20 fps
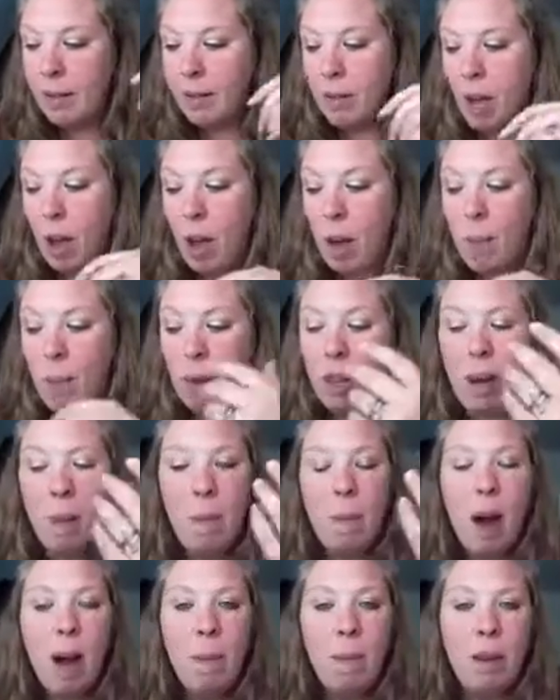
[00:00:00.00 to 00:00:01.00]
but there
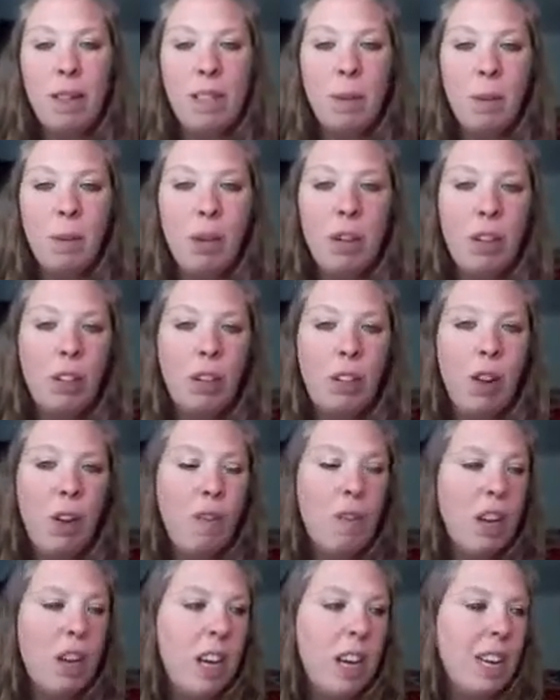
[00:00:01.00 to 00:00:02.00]
might be some undiscovered.